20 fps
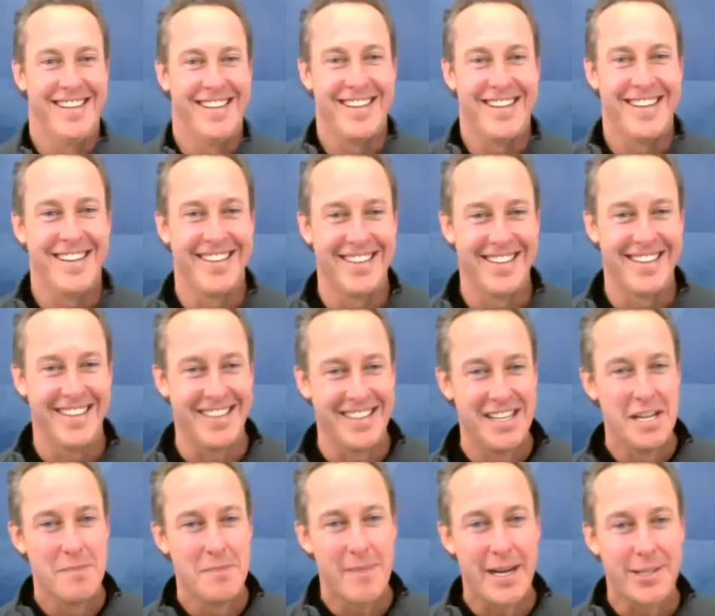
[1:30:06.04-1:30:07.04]

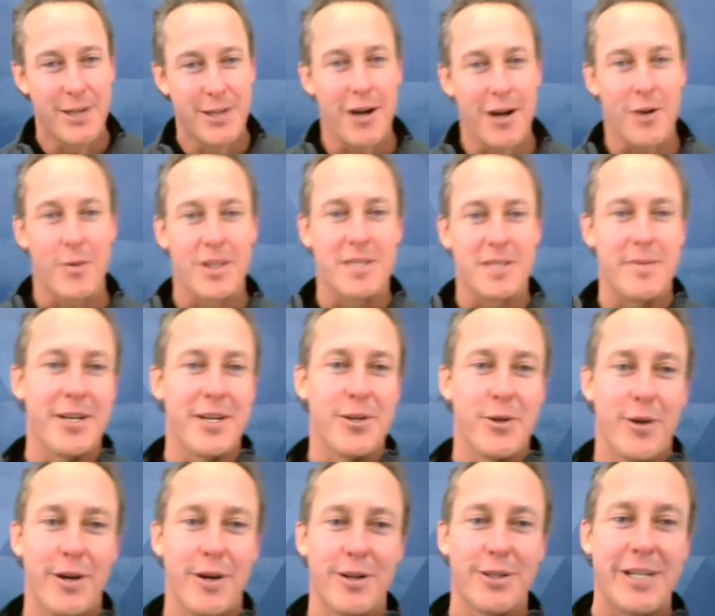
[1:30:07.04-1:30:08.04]
my daughter wants me to
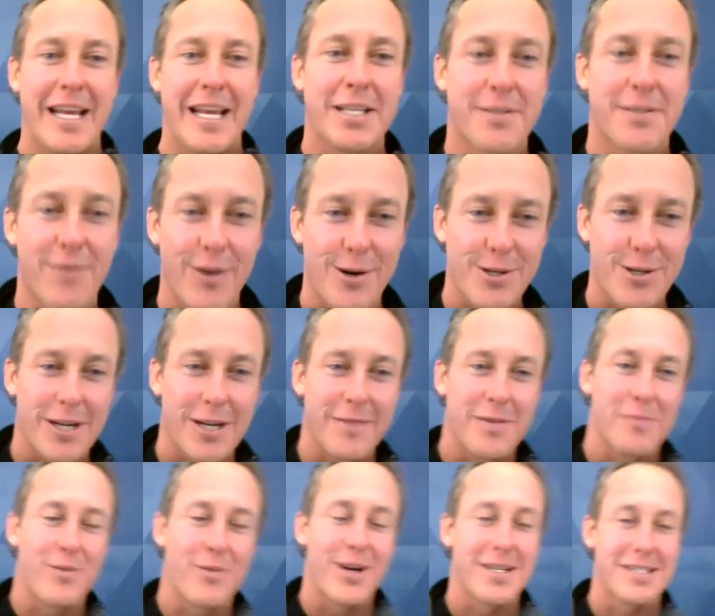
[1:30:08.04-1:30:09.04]
do a kid's version of
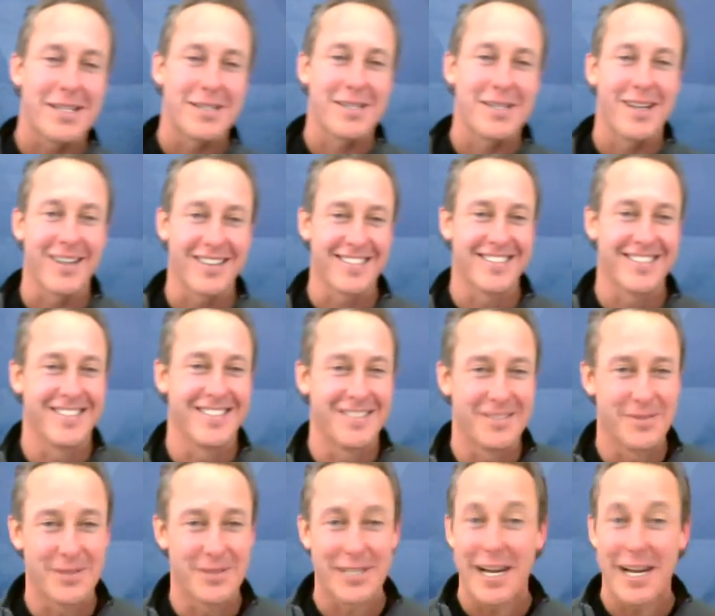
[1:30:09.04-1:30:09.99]
Embrace the Suck, which